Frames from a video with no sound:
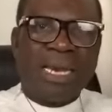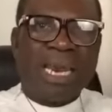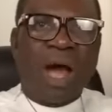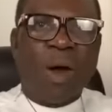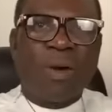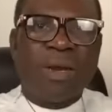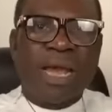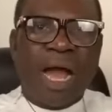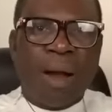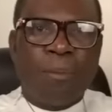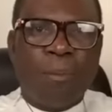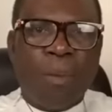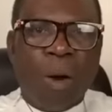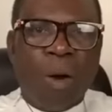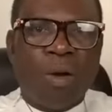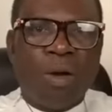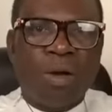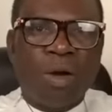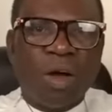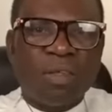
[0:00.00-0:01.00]
Now they are
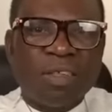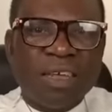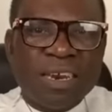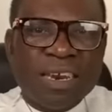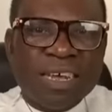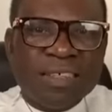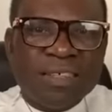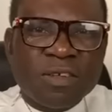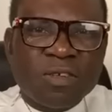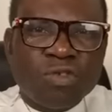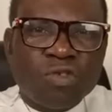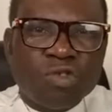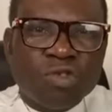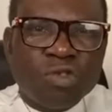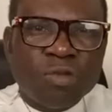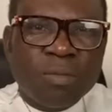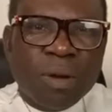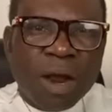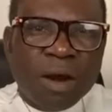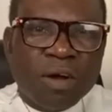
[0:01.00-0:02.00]
about, I said, this is
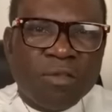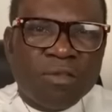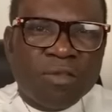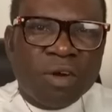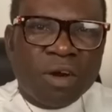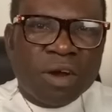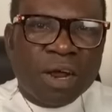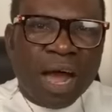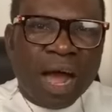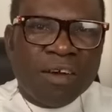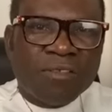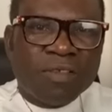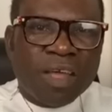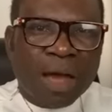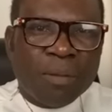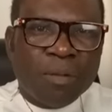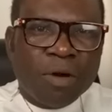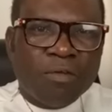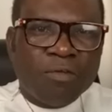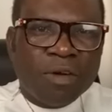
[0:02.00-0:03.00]
true, man of God,
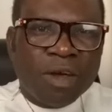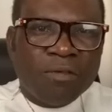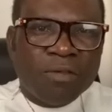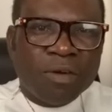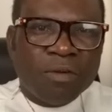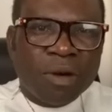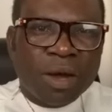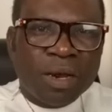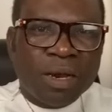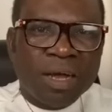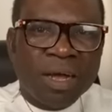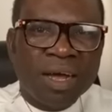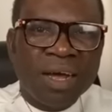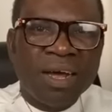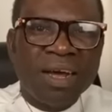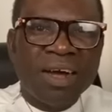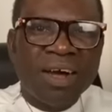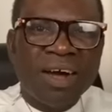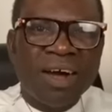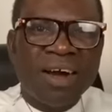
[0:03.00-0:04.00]
half time of everyone.
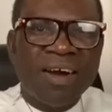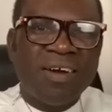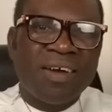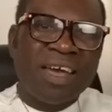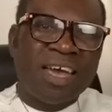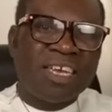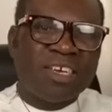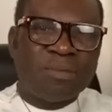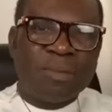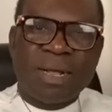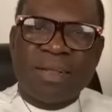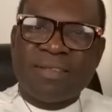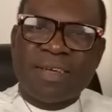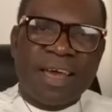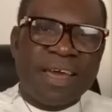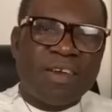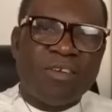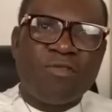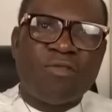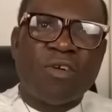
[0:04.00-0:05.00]
Okay, Ishmael,
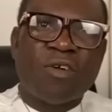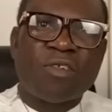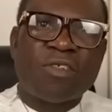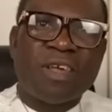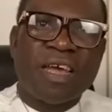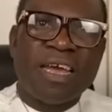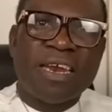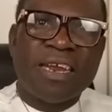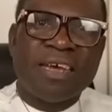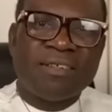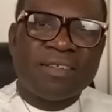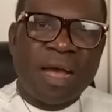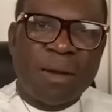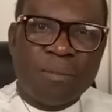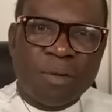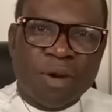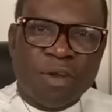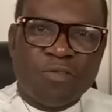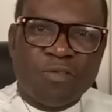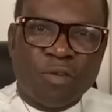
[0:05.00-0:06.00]
thank you for saying this.
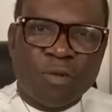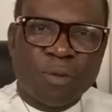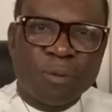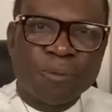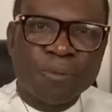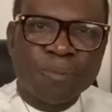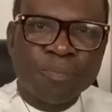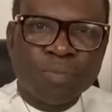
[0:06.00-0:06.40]
I'm grateful.